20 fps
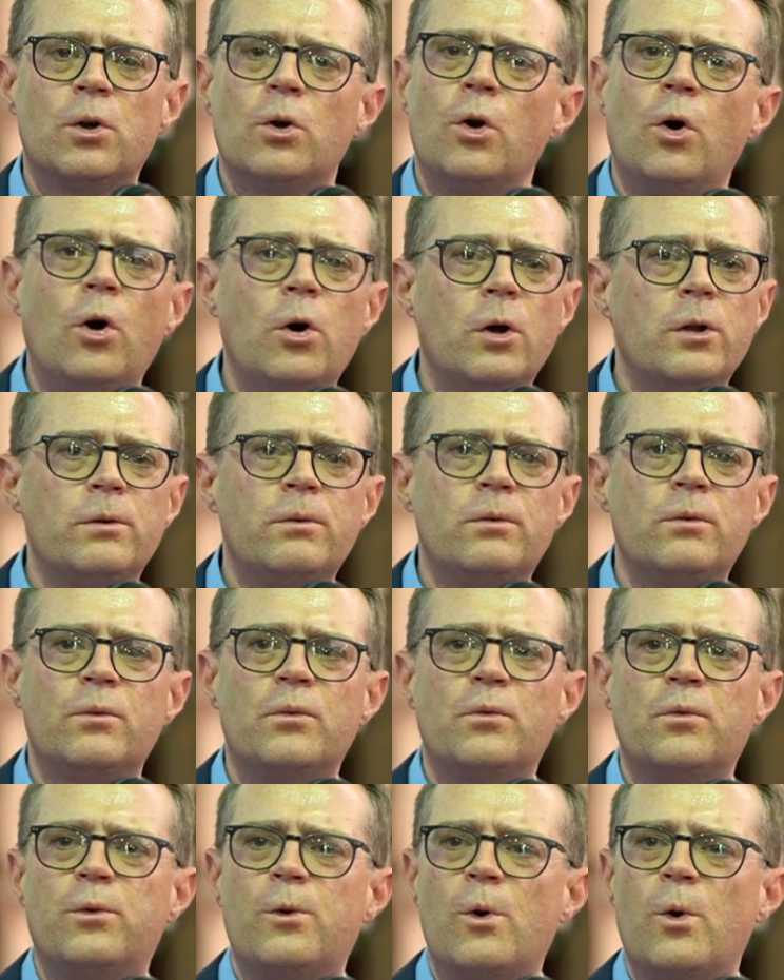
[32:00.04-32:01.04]

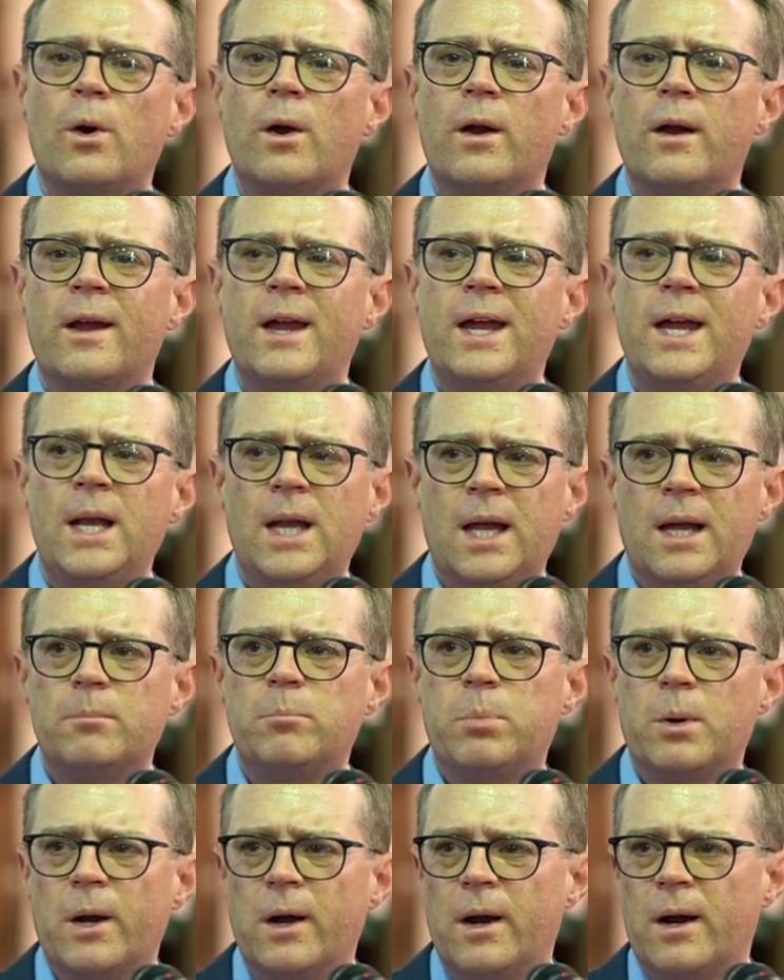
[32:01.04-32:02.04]
on for
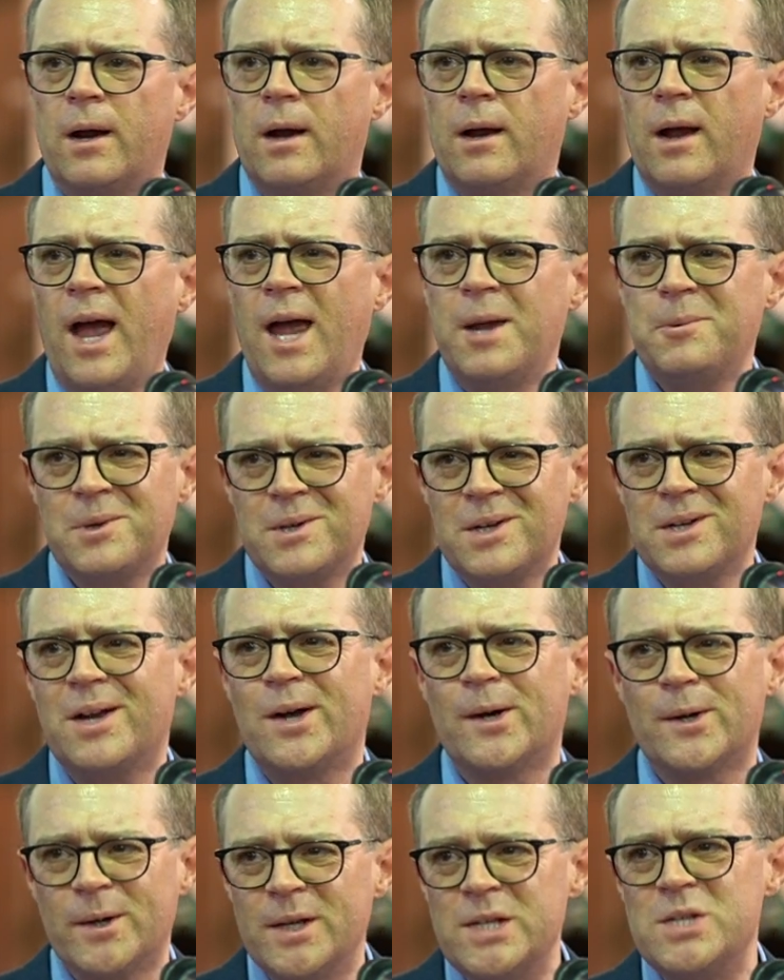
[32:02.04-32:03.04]
healing prayer, I would
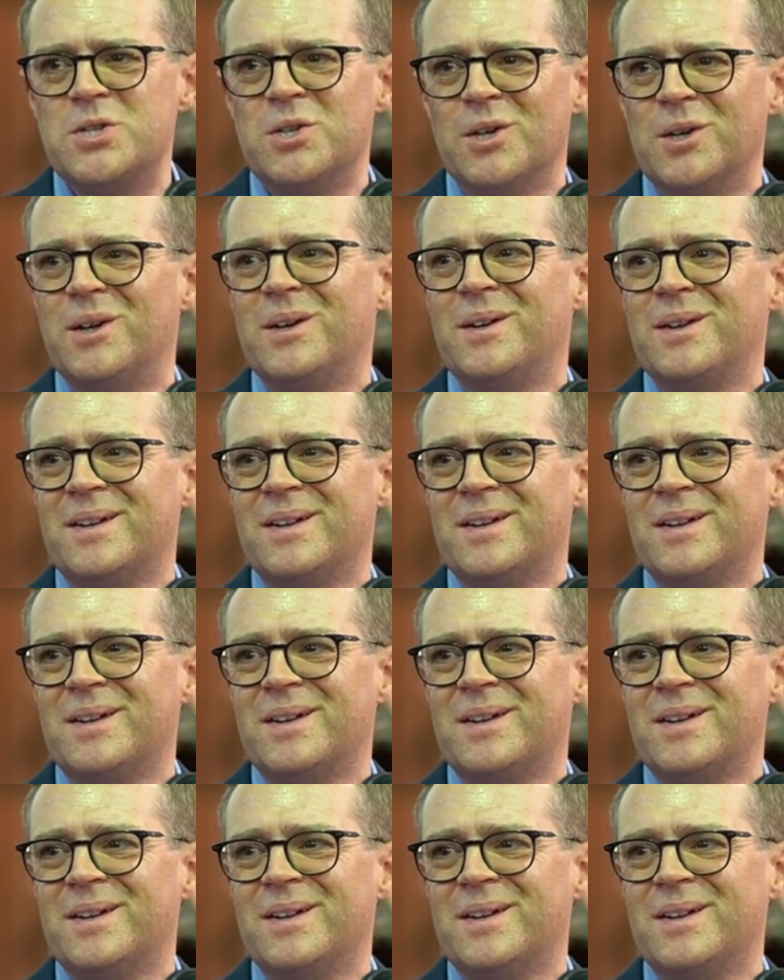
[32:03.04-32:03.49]
encourage you